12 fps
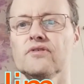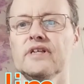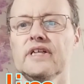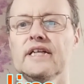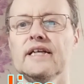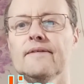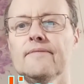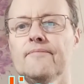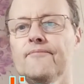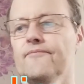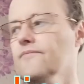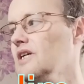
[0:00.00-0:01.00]
reading,
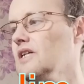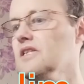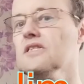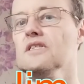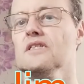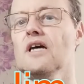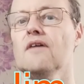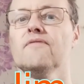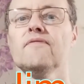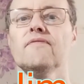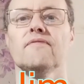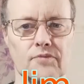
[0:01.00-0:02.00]
and
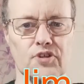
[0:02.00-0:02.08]
stuff.